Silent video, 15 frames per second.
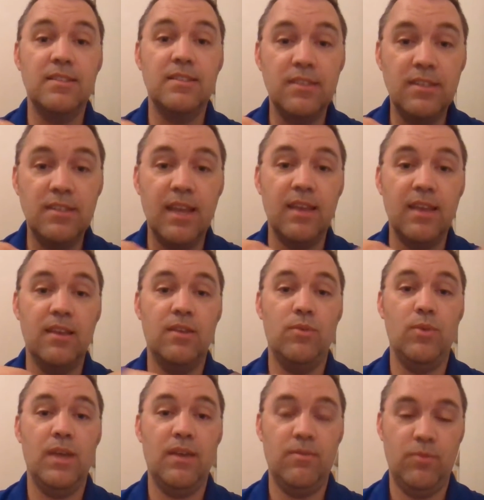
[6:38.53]
Today,
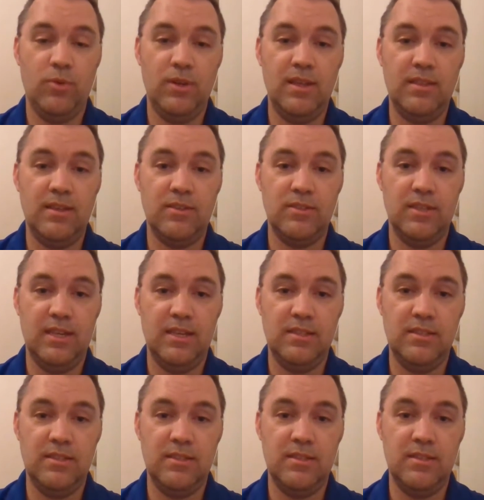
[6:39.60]
we had 48,000
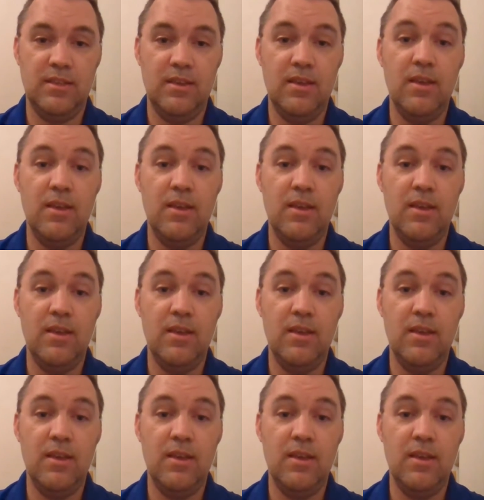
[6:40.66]
cases.